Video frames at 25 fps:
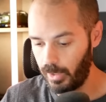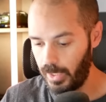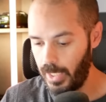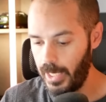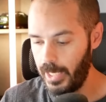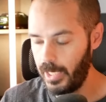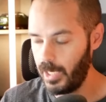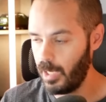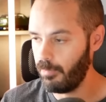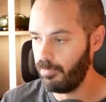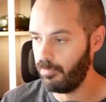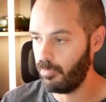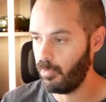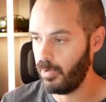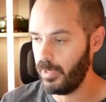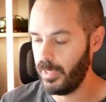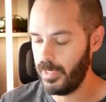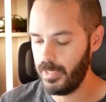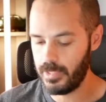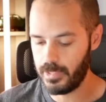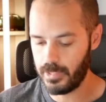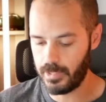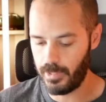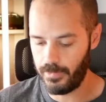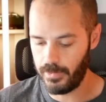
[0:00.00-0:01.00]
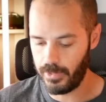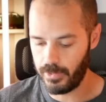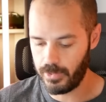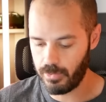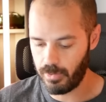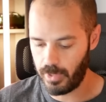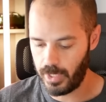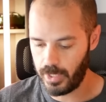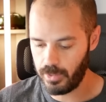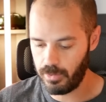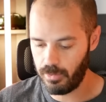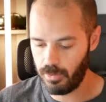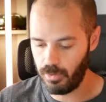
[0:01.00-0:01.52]
lineup for Nissan. They're
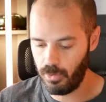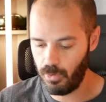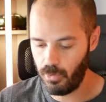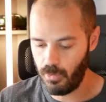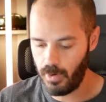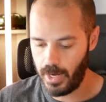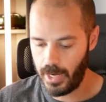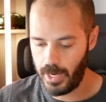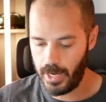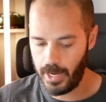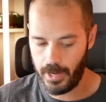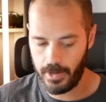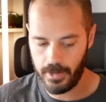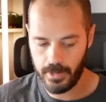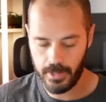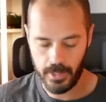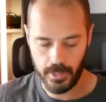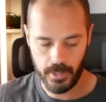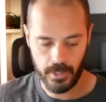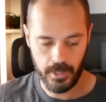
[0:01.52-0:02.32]
trying to